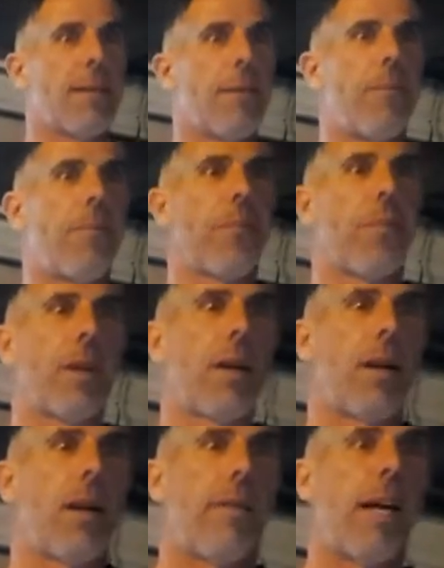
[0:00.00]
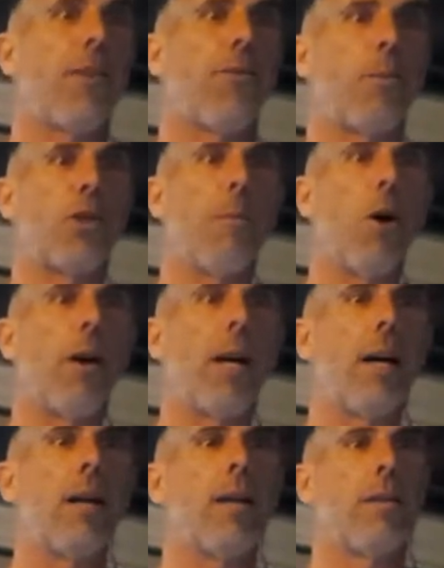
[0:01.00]
Next. That's from
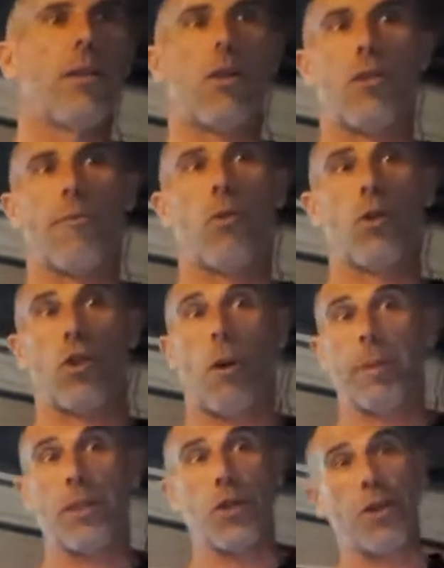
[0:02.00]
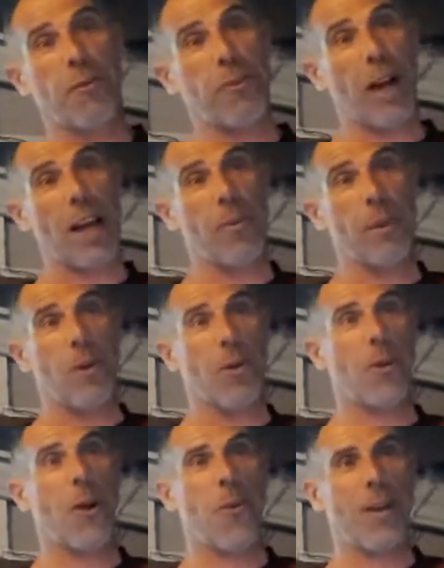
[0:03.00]
Gemona. This is, of course, competition
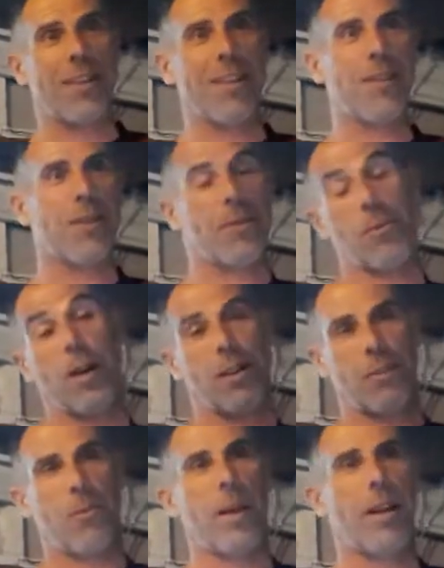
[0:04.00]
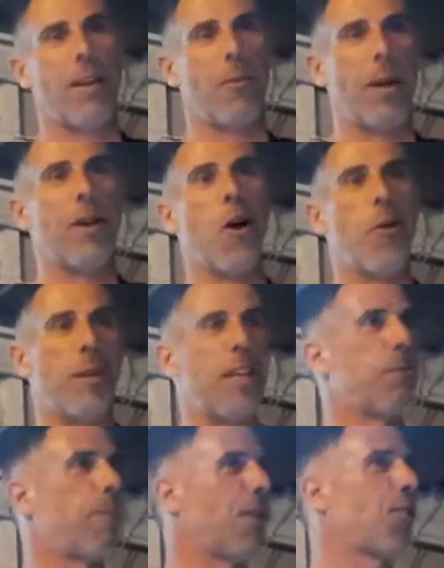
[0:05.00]
flying. We all know what this, well, we, we
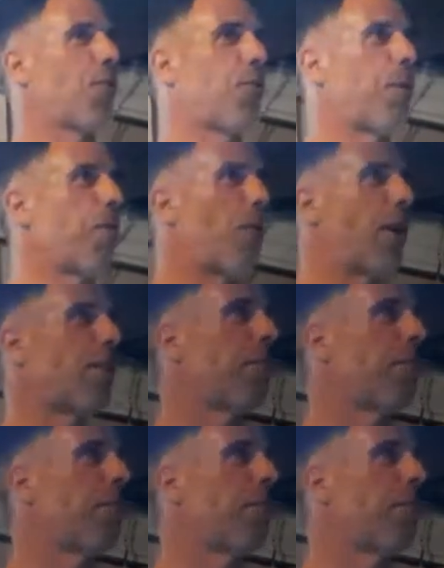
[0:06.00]
know these pictures from